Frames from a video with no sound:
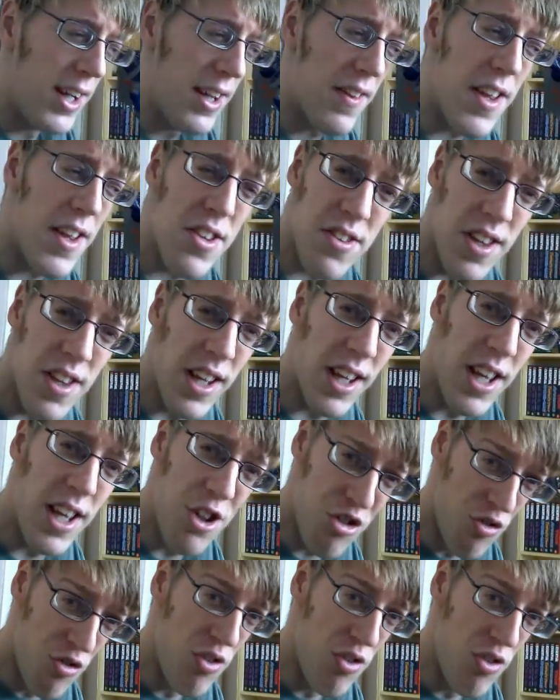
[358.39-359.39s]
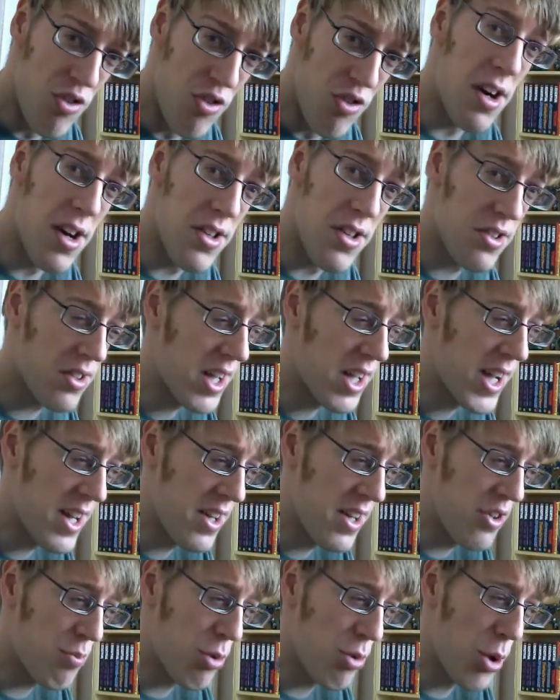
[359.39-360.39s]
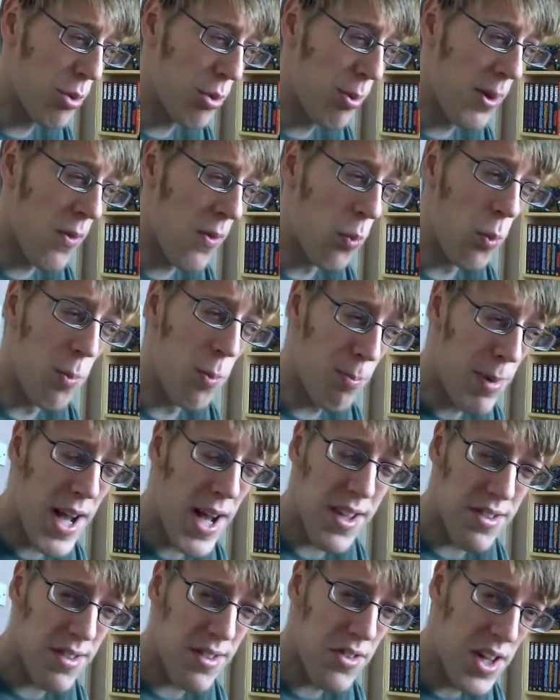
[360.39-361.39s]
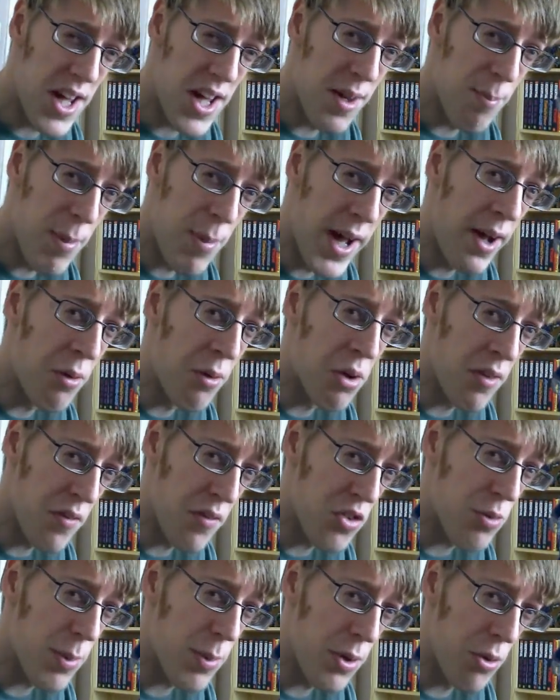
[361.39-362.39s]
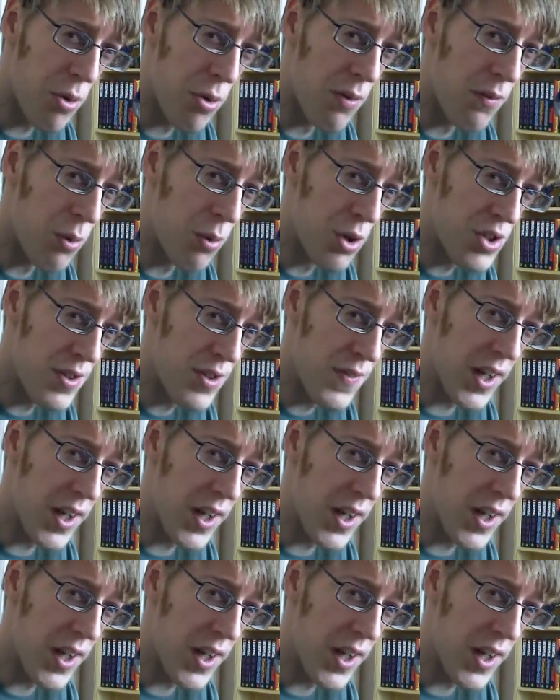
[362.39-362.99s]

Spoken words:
This thing is really nice and is probably the best £10 I've ever spent on a Voyager